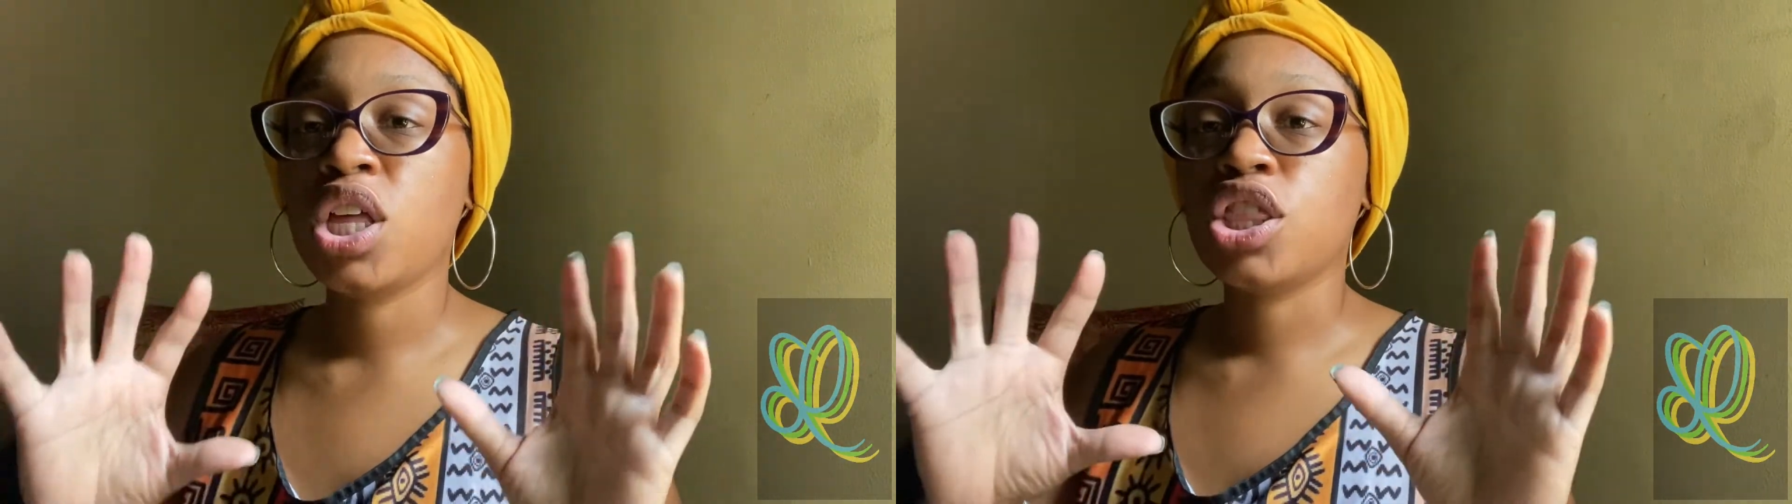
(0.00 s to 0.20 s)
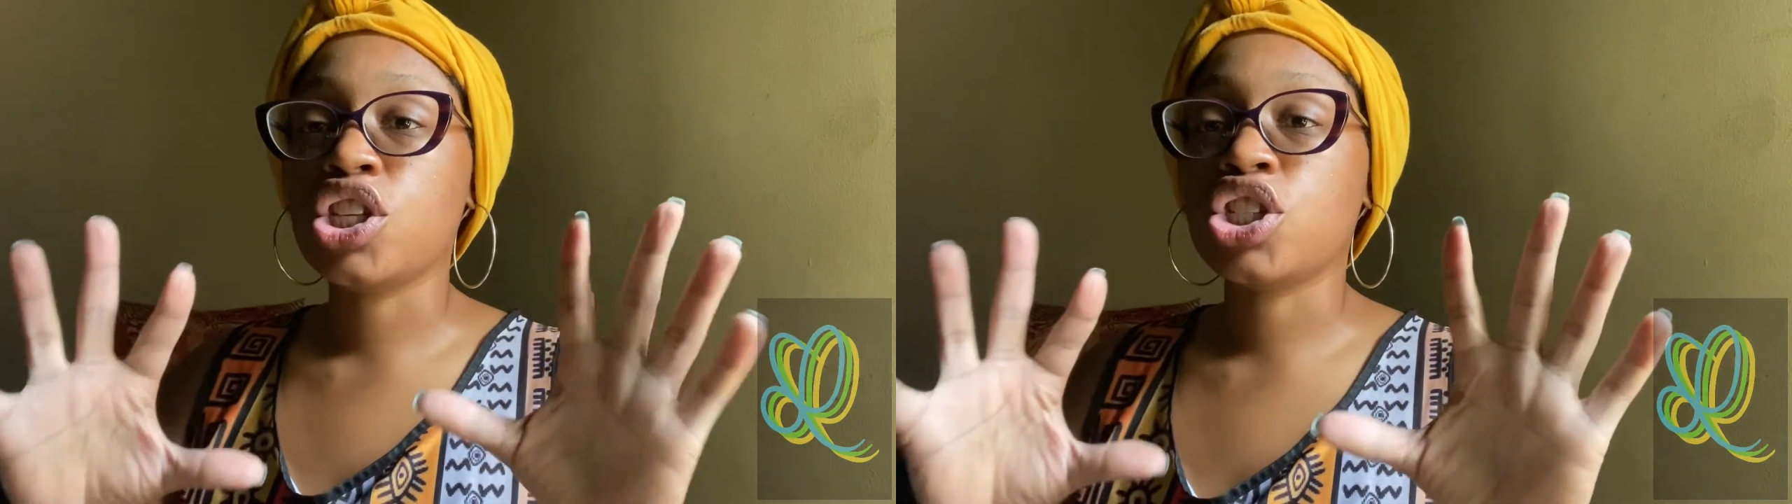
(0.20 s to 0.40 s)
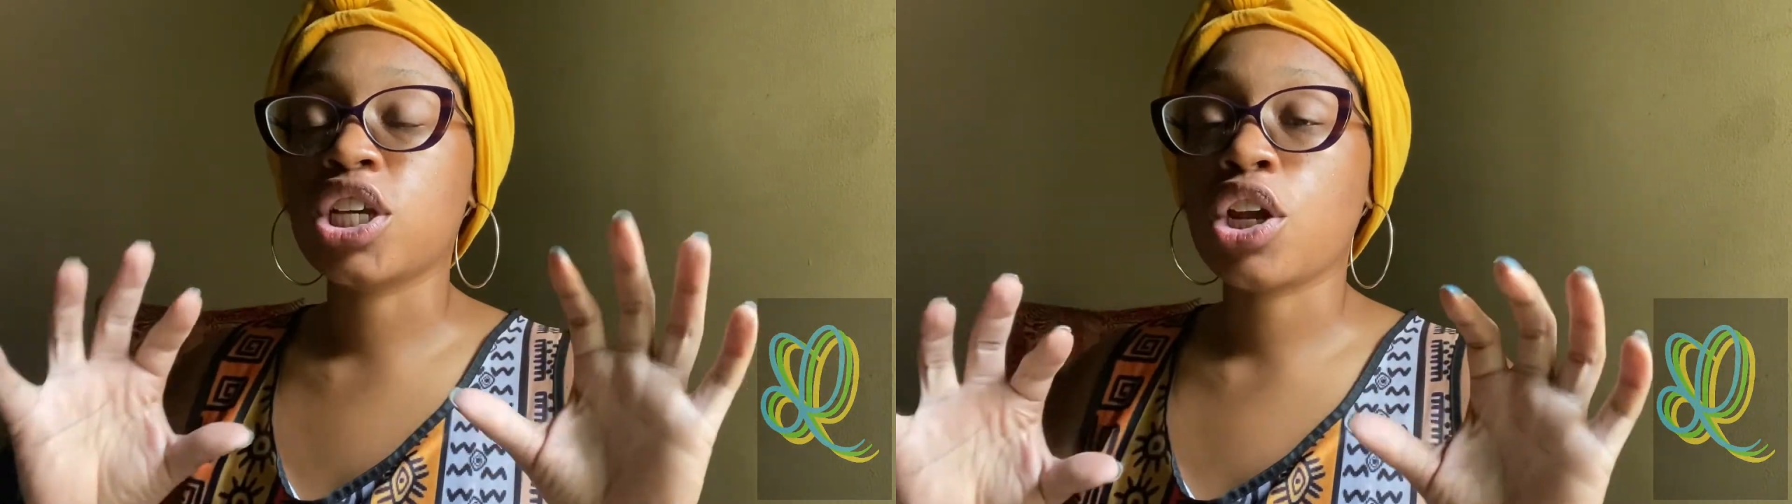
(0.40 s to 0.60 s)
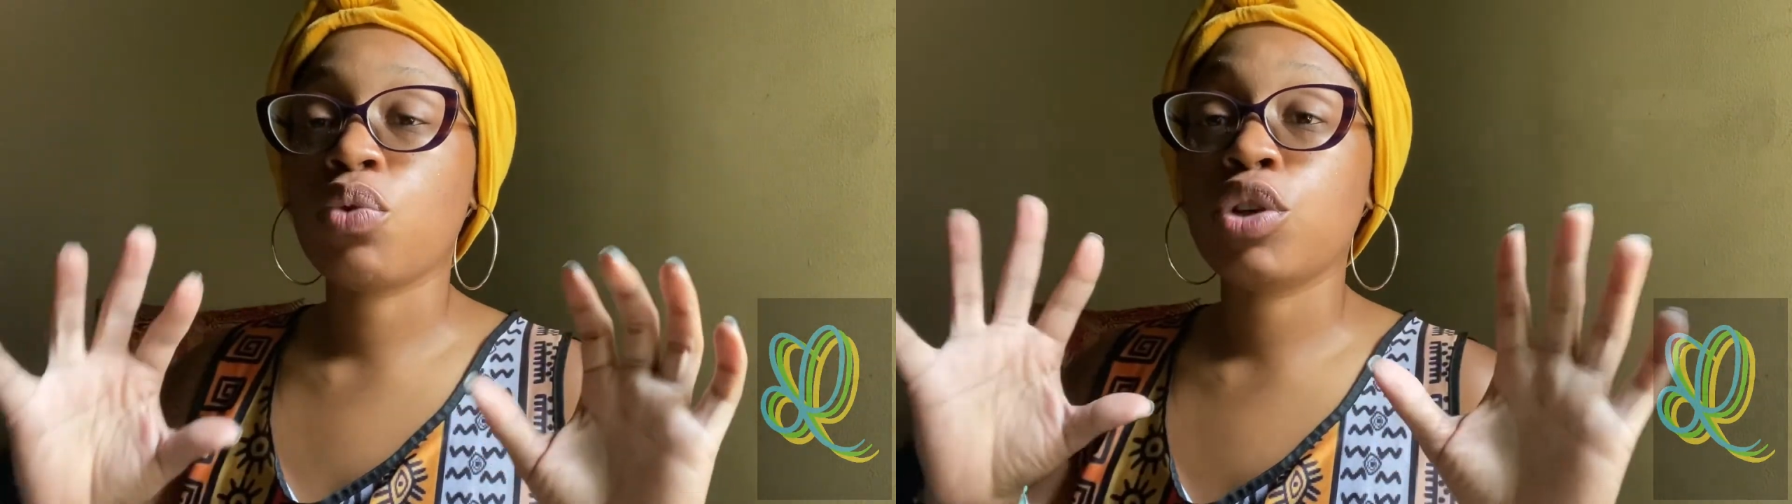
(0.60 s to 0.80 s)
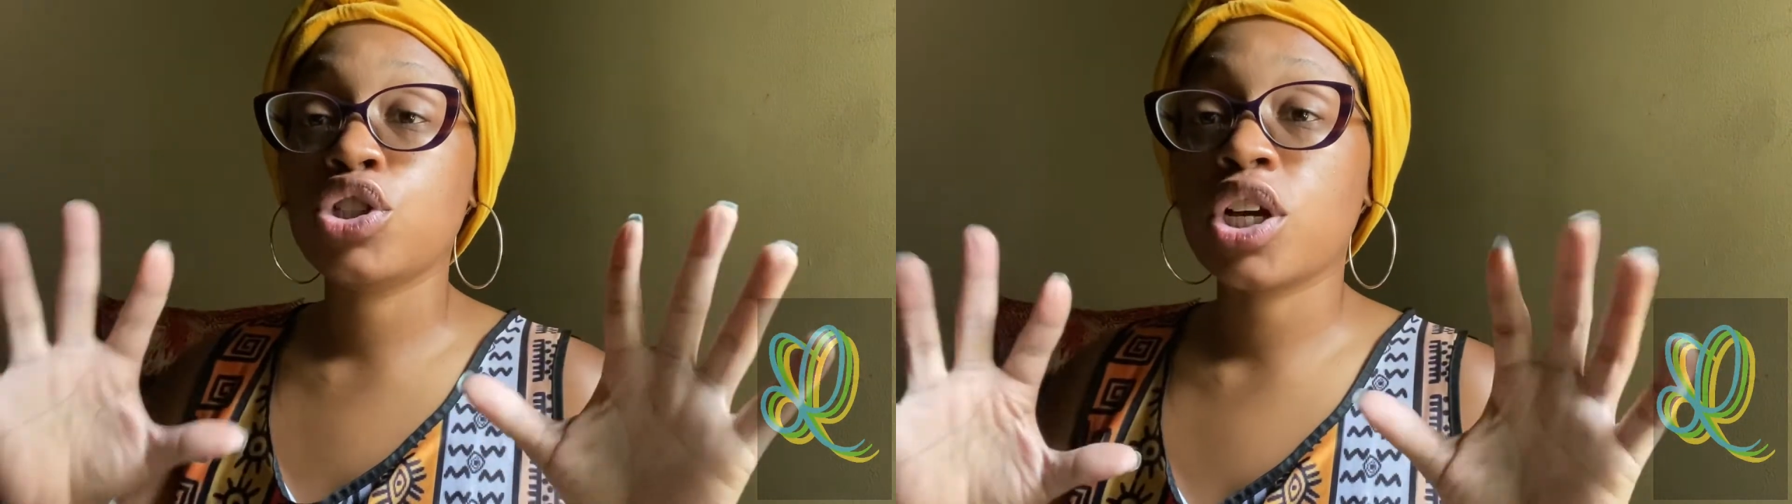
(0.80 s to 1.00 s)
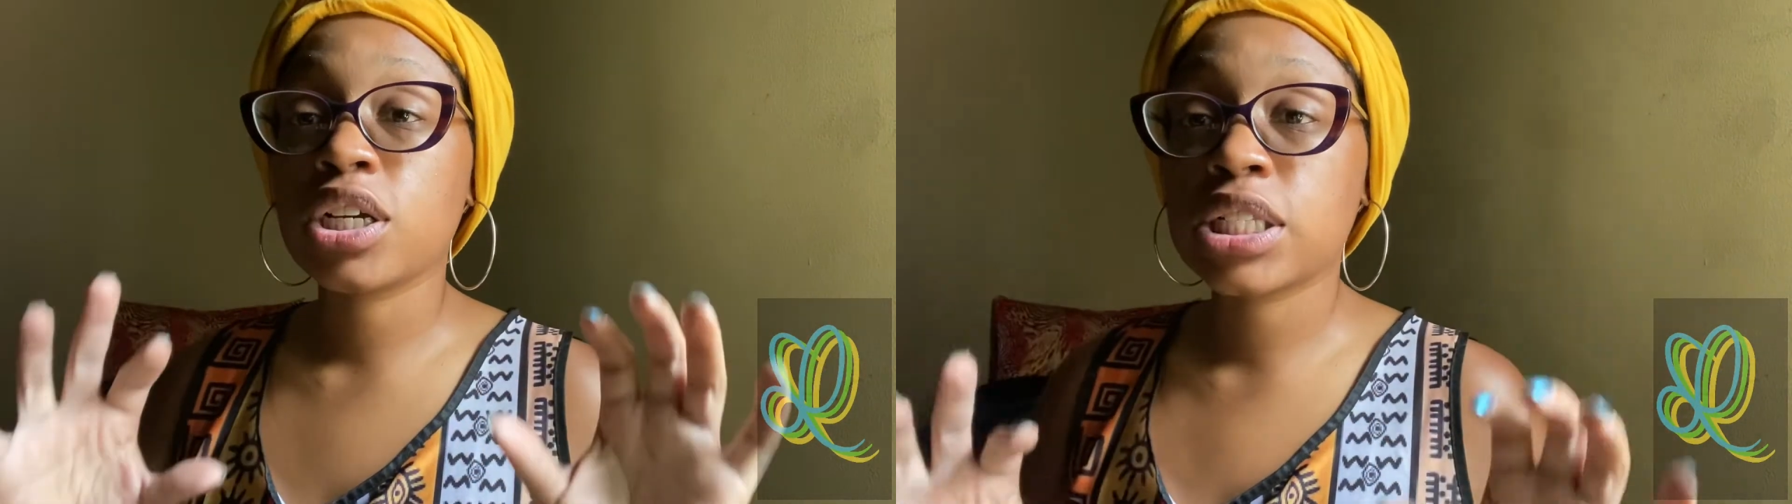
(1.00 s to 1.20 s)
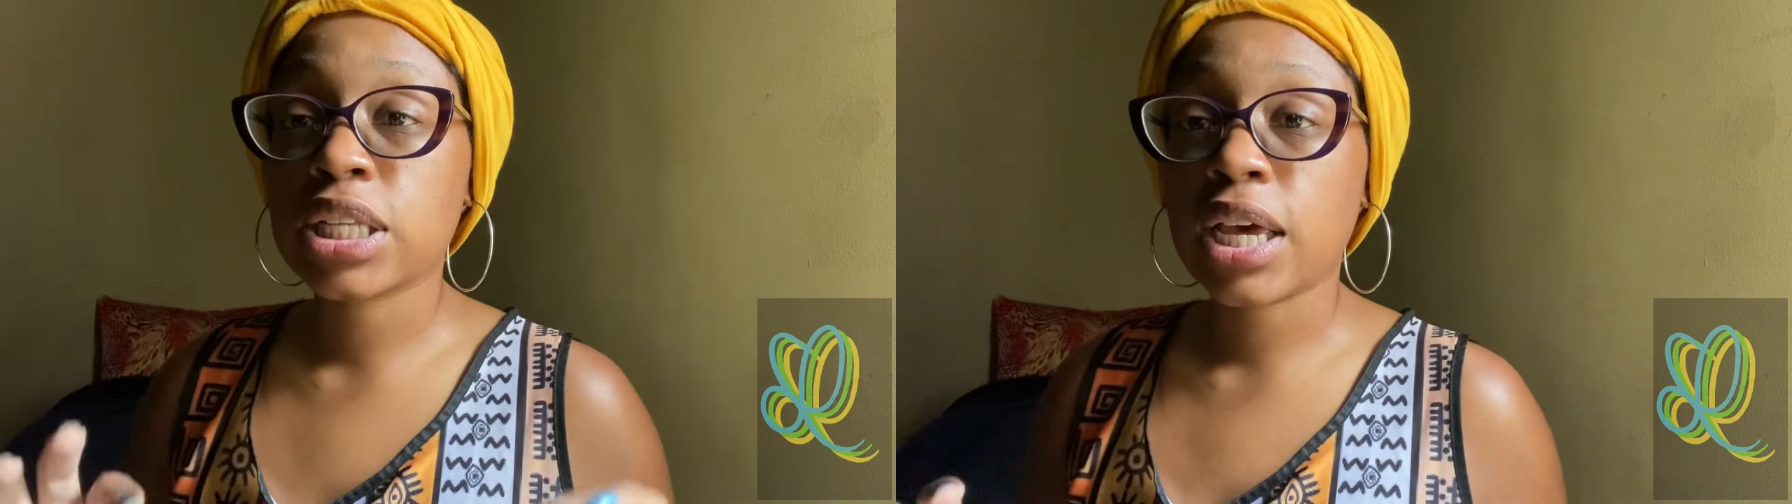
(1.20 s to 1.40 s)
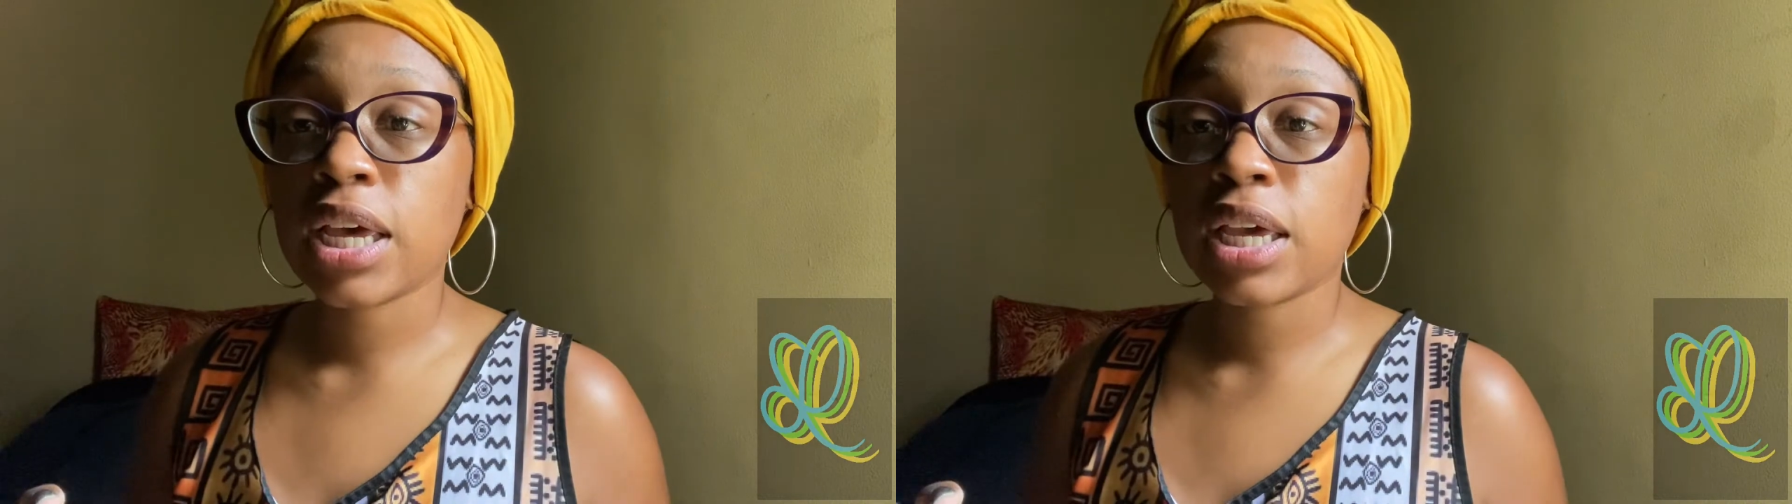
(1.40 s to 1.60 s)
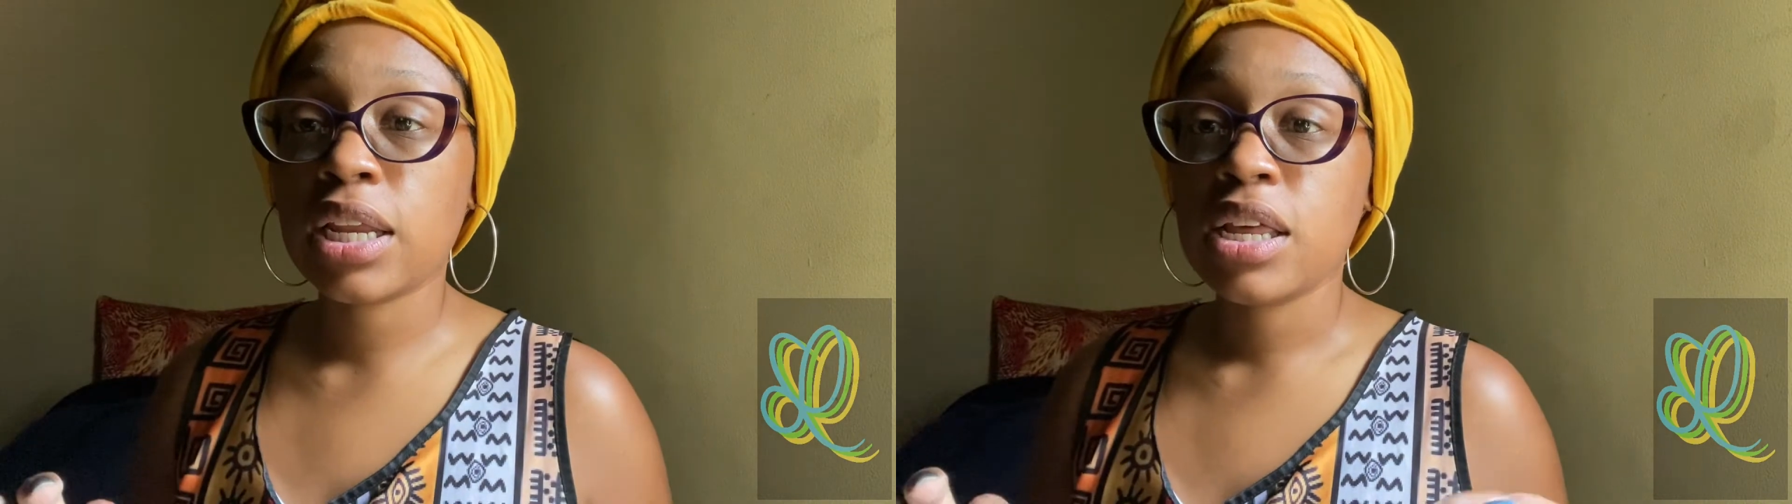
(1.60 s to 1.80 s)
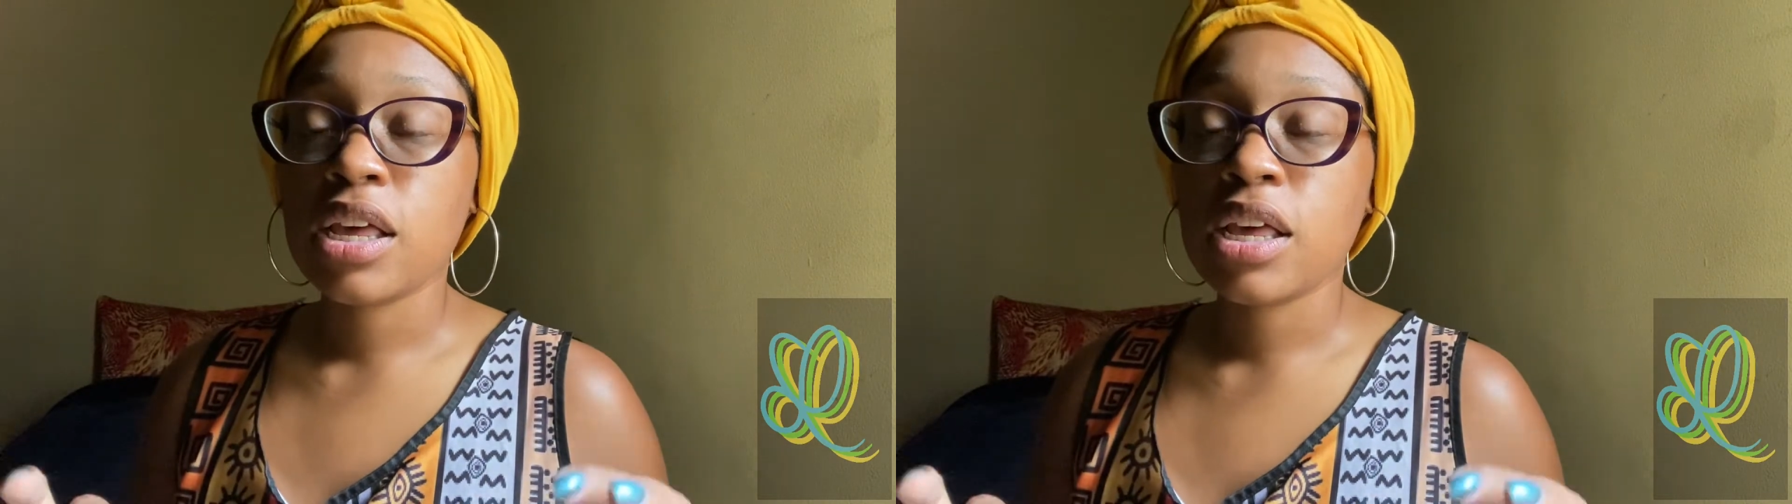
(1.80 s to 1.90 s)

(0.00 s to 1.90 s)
the shadowy dark side